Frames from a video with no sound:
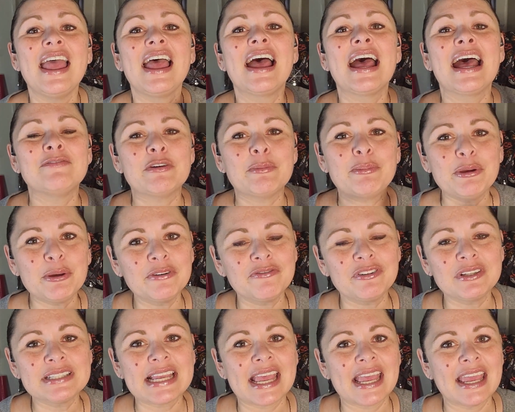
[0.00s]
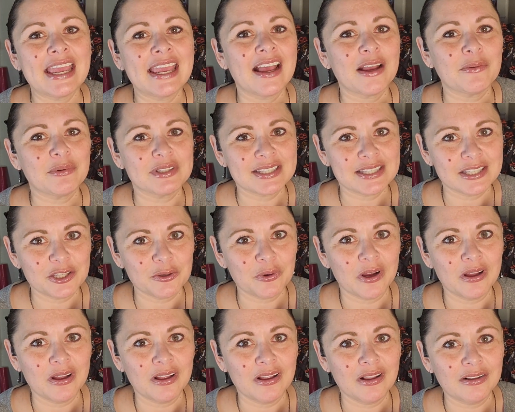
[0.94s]
Have a beautiful day. I will see you
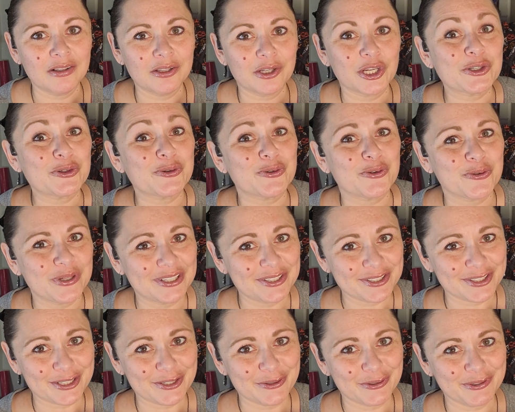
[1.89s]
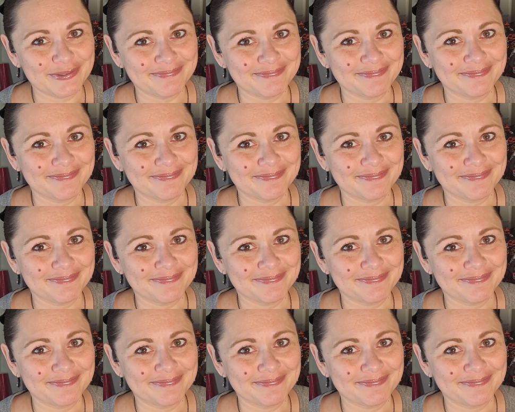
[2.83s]
all real soon.